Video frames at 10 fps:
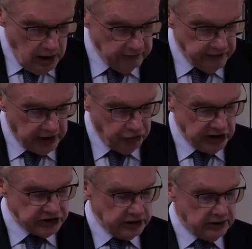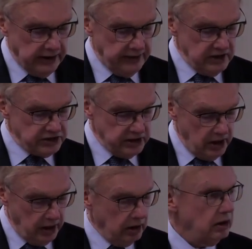and very recently this
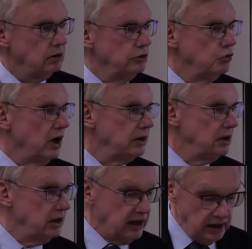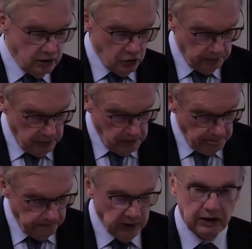year United Kingdom
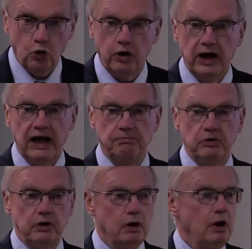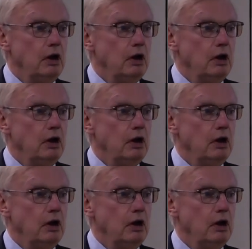were condemned